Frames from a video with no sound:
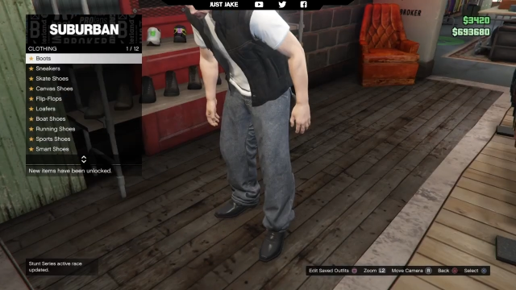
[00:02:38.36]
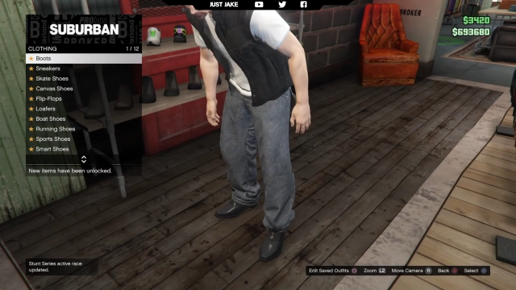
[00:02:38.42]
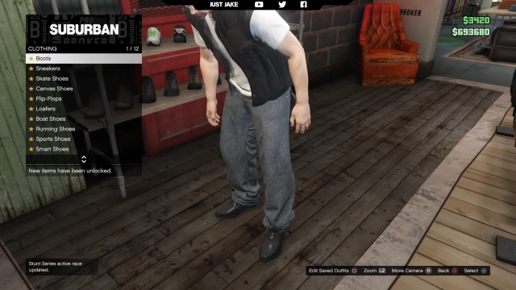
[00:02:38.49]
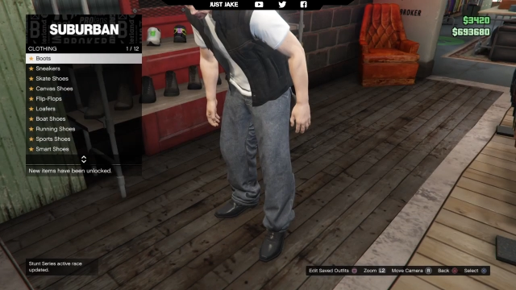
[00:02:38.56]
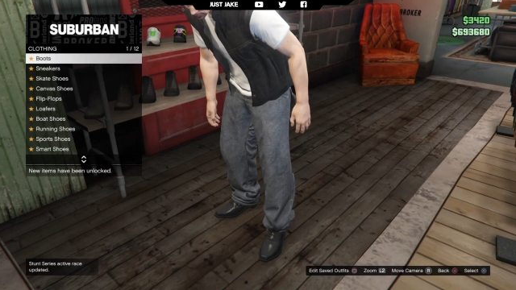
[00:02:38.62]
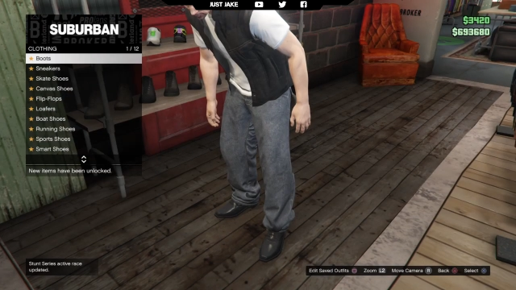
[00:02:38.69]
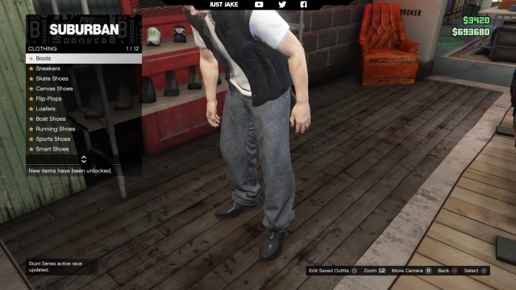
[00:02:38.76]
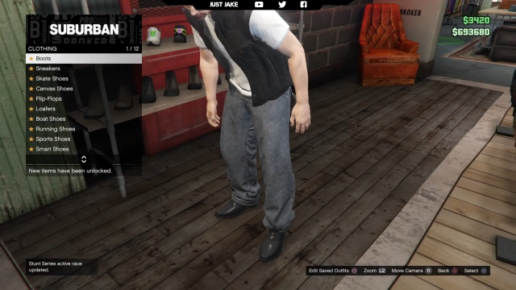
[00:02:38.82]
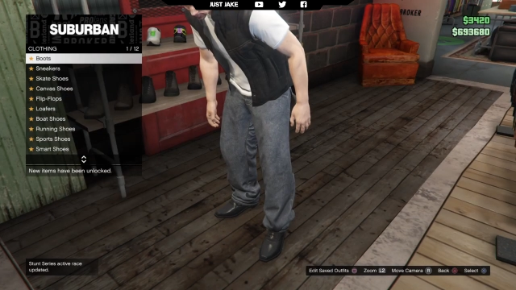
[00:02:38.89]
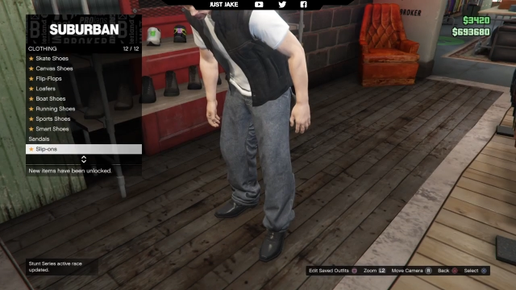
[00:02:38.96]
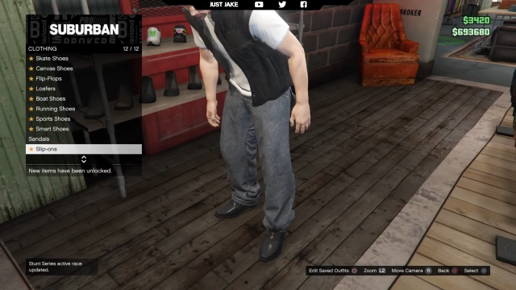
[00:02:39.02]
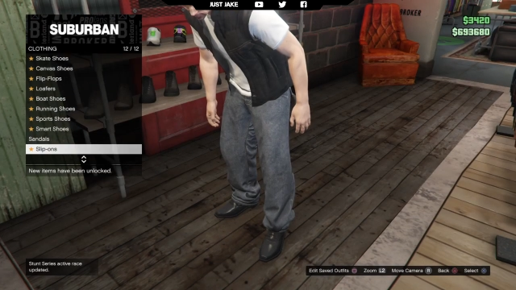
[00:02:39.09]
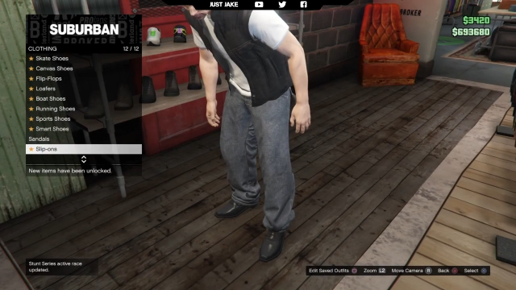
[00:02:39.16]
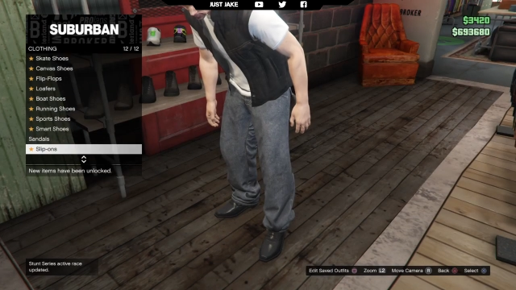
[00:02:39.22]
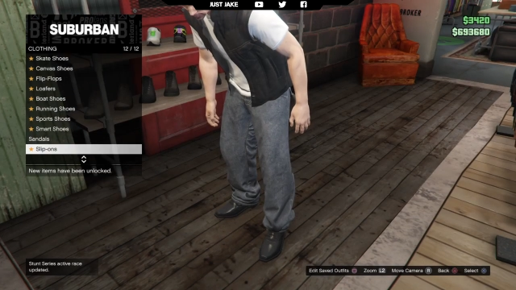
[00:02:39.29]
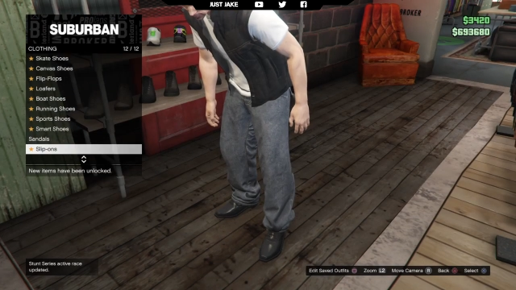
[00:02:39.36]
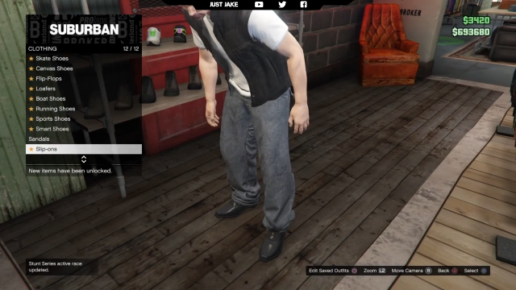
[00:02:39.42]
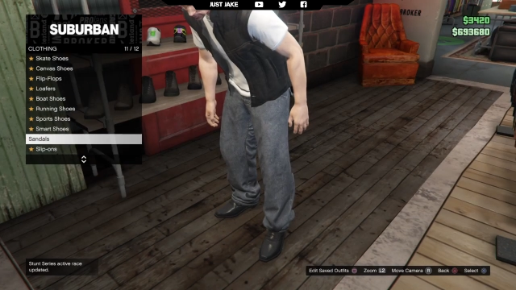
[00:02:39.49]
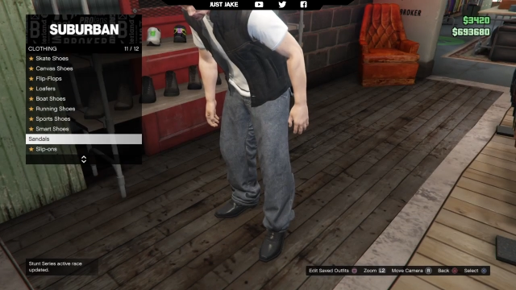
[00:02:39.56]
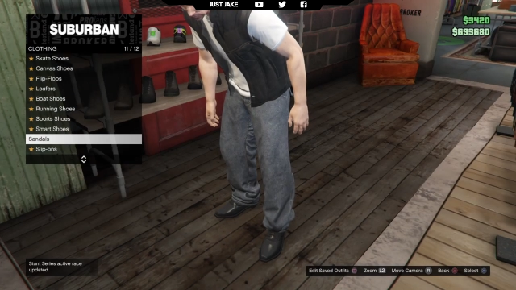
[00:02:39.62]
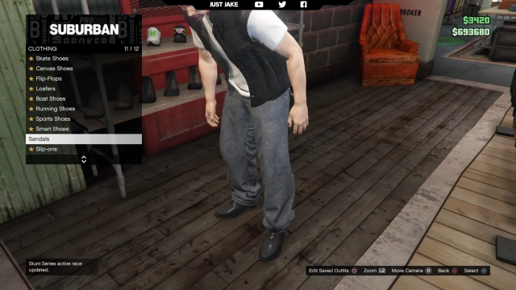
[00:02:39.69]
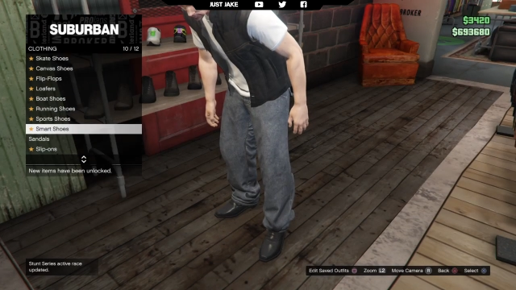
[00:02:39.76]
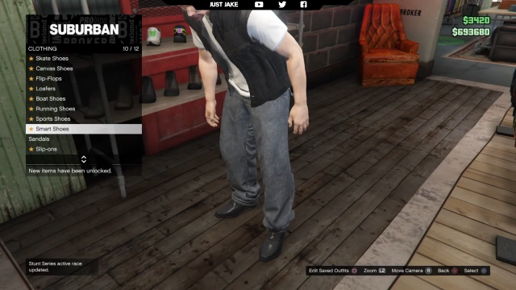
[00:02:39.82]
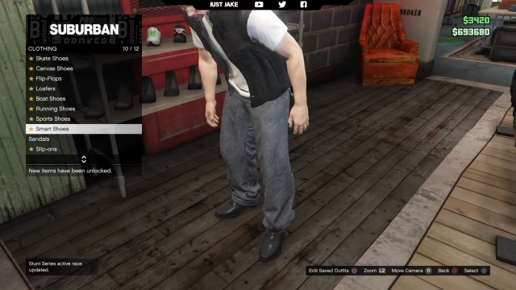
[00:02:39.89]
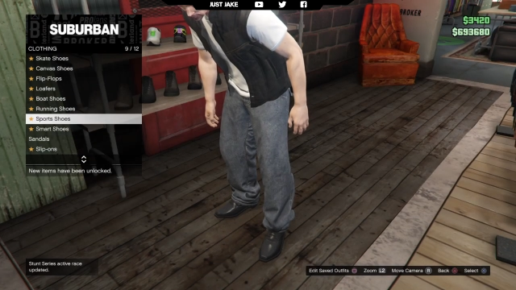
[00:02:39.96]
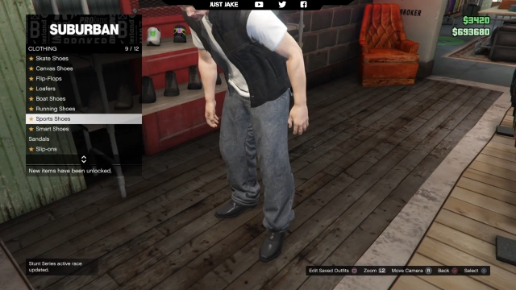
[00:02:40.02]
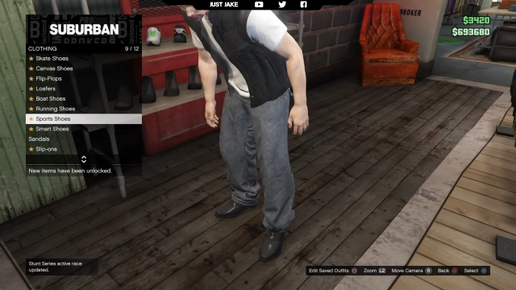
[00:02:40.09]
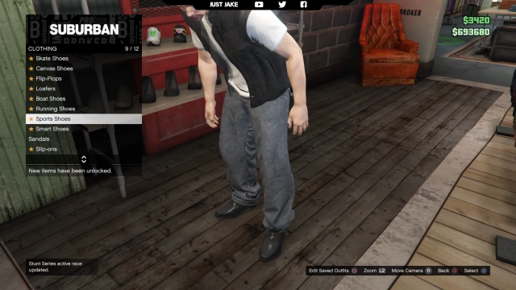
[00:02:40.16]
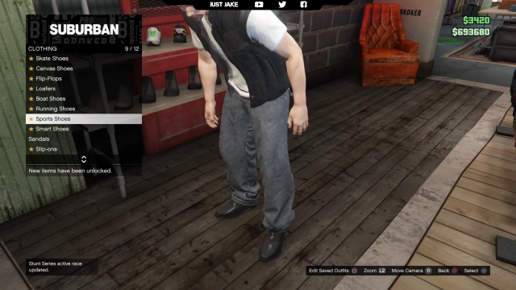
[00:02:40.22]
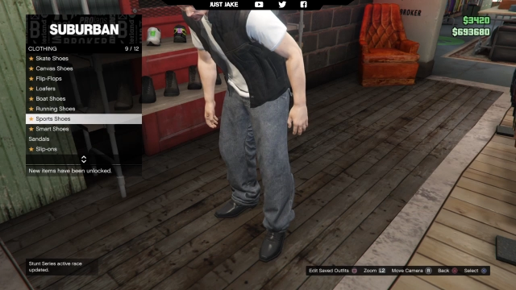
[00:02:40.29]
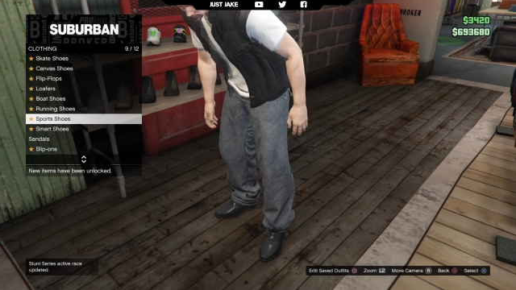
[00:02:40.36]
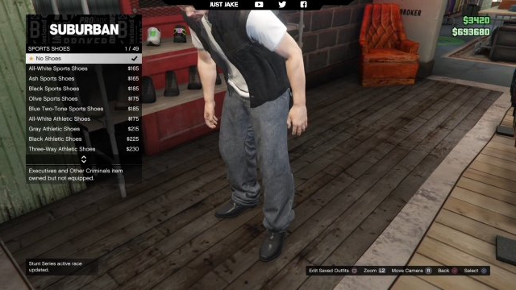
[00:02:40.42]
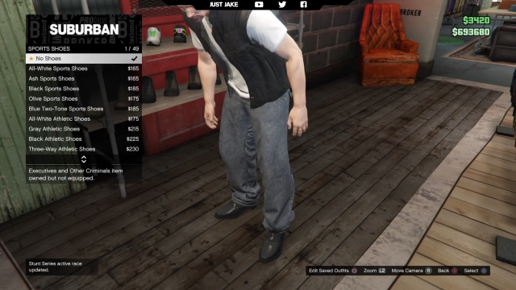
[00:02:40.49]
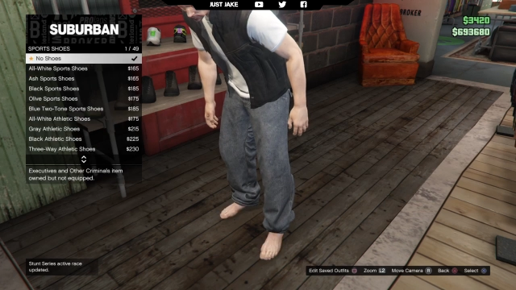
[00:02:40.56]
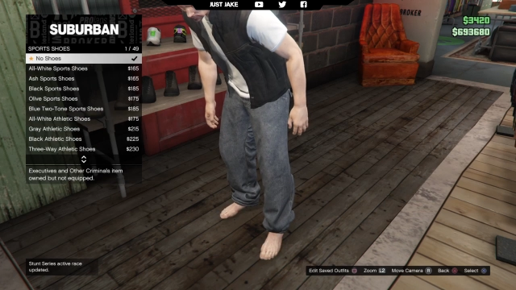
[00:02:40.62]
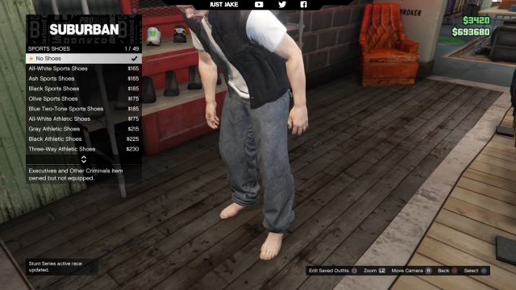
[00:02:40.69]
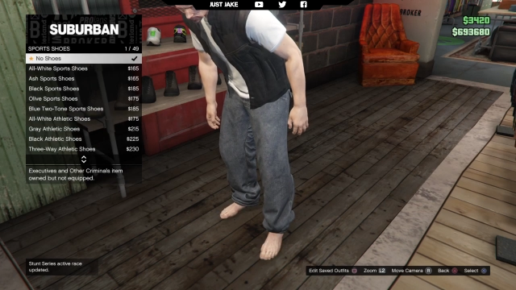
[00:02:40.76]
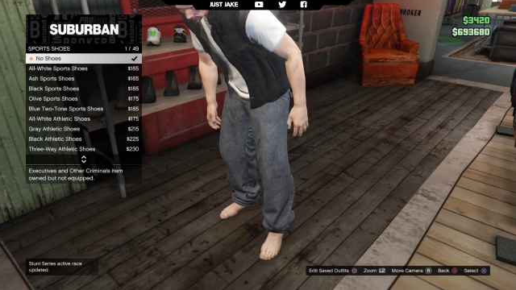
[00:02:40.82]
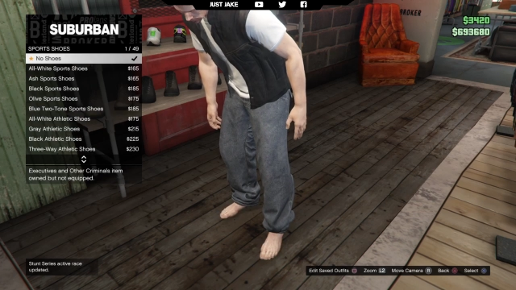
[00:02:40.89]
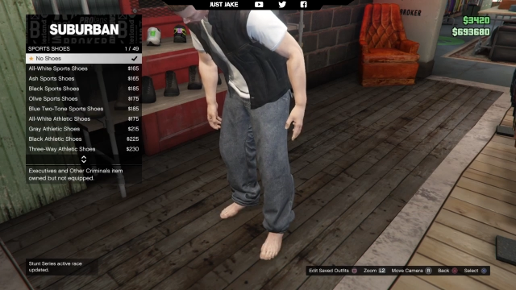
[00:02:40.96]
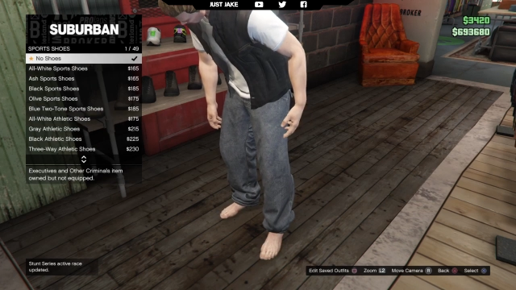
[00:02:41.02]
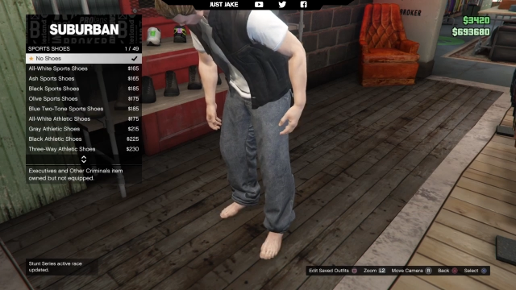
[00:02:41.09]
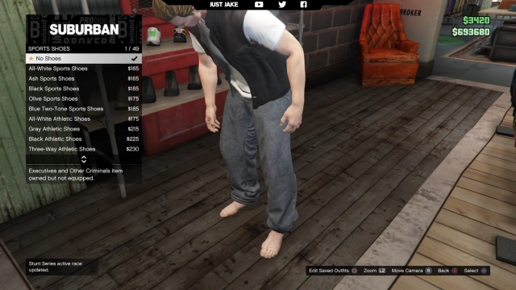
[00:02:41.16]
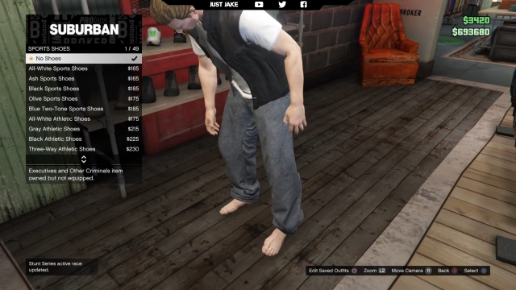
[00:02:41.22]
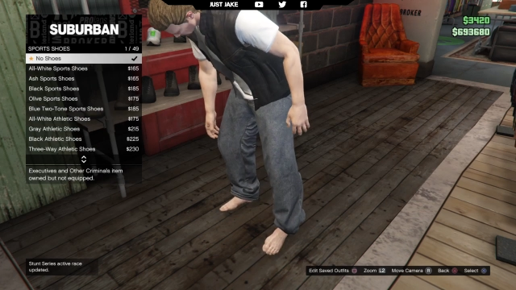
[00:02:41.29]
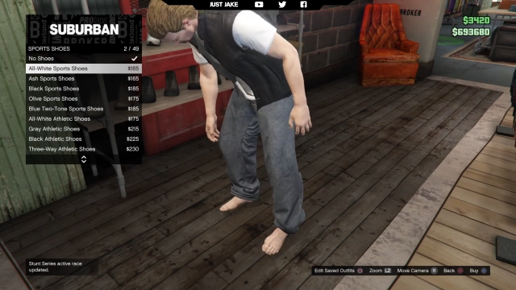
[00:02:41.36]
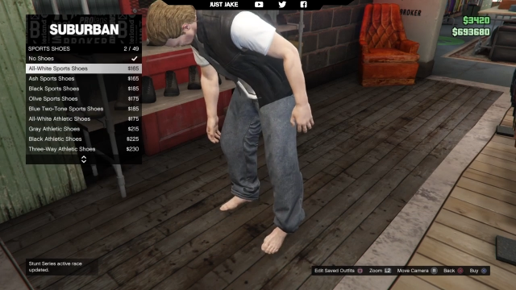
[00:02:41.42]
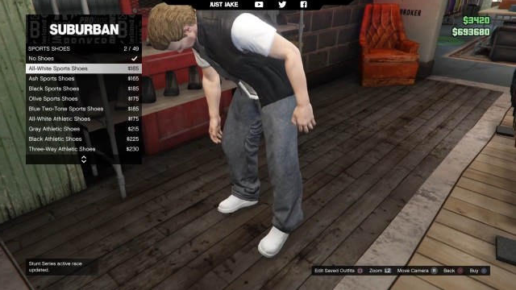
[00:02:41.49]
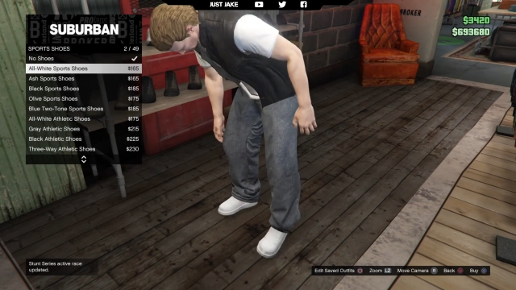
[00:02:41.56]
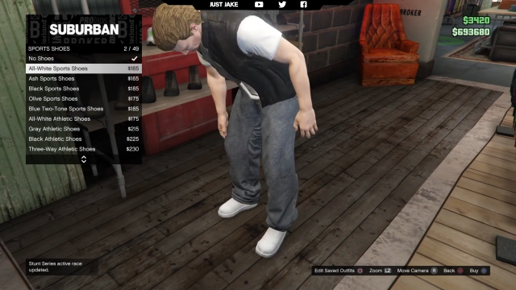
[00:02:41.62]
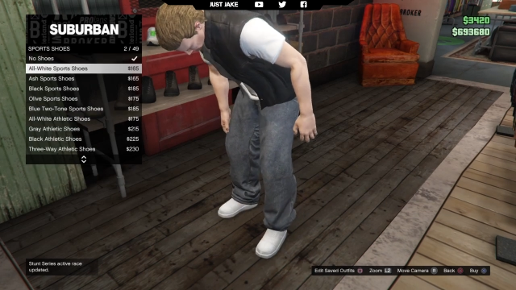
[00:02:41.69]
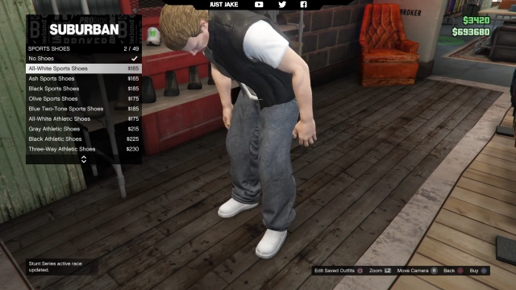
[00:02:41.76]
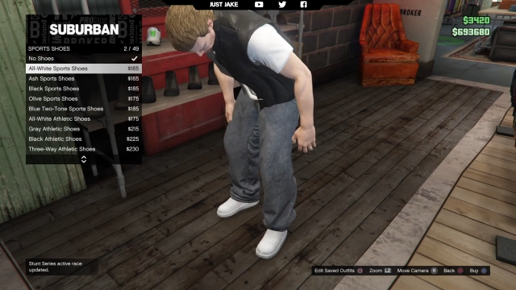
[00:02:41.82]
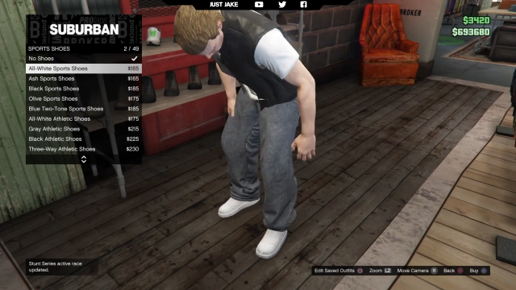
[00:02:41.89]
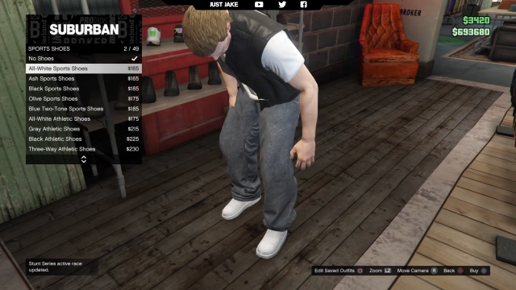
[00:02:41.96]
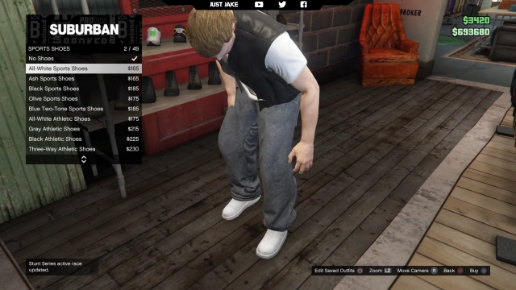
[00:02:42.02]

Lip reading: Nobody's mouth can be seen.